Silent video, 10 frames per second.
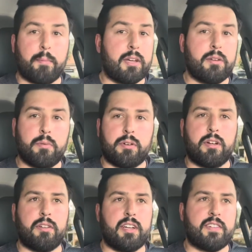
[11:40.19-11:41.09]
but you won't
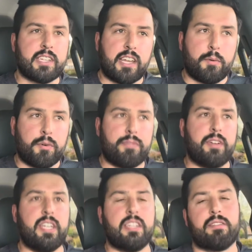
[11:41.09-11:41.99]
know the difference, and then it will
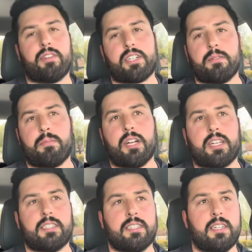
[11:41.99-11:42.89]
feed in the friction
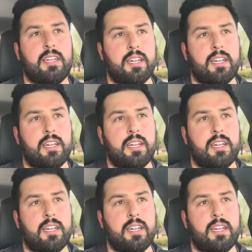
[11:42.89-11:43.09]
brakes